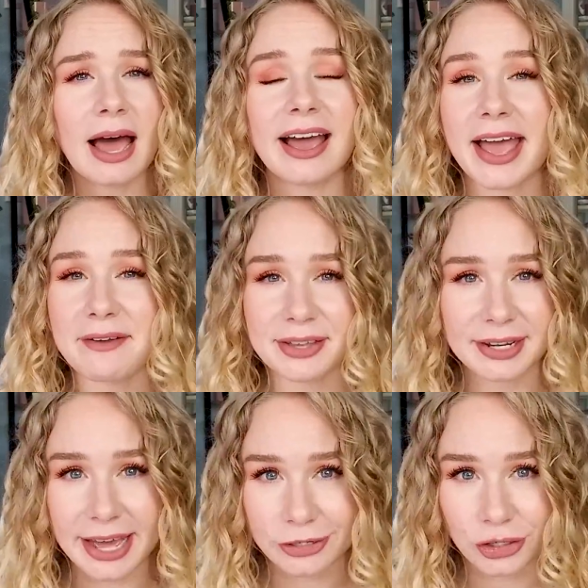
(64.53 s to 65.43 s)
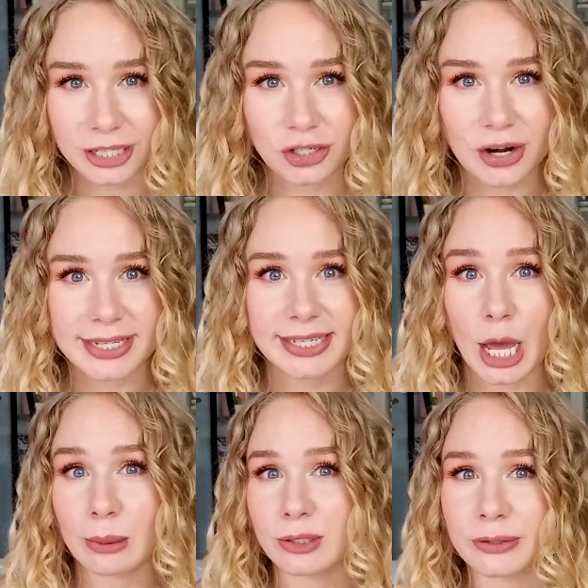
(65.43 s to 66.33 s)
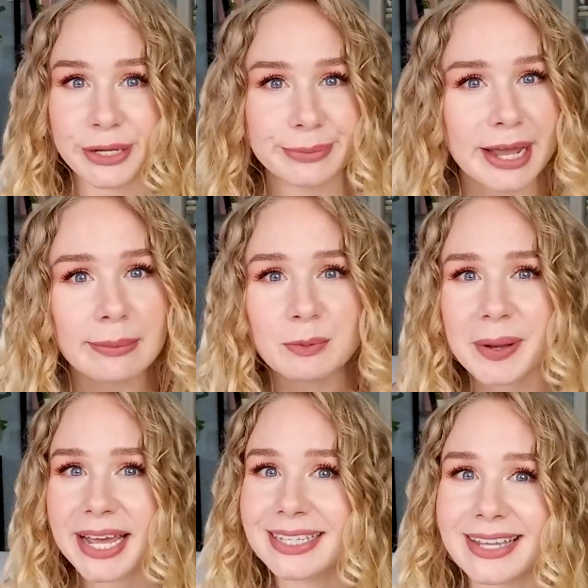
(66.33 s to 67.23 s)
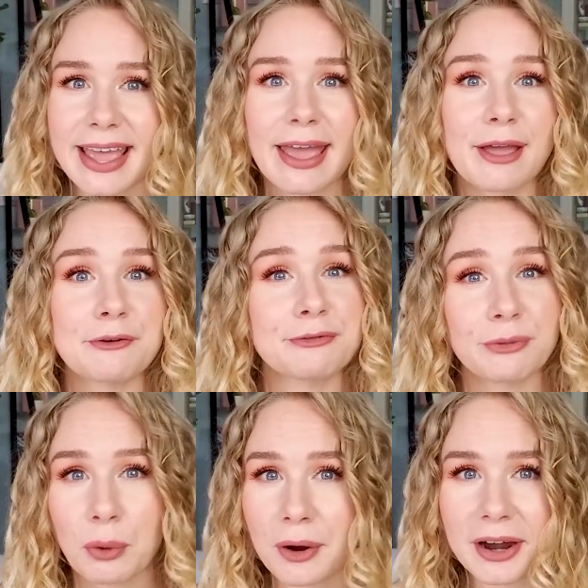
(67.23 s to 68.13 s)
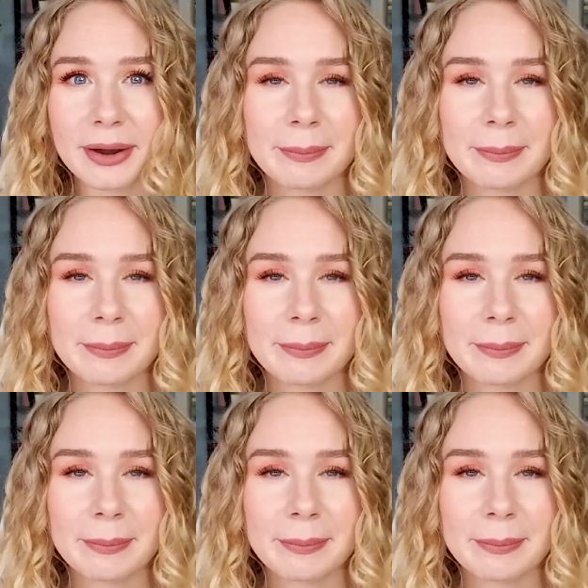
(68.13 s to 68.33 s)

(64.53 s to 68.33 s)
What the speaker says: I have a naturally dry scalp, so sometimes by day 4,